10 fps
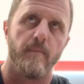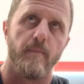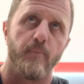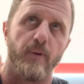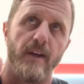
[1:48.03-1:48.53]

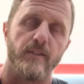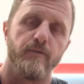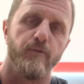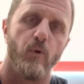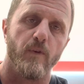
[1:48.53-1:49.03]
price
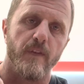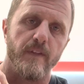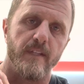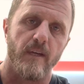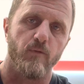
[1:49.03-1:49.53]
for the
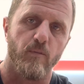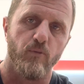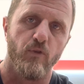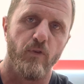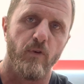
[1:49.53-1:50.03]
dent
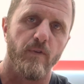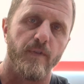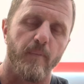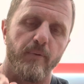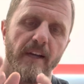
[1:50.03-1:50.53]
removal,
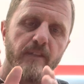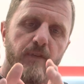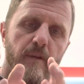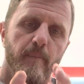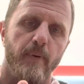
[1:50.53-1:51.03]
the price
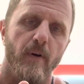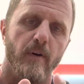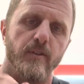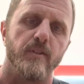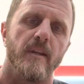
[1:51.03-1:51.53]
for the parts,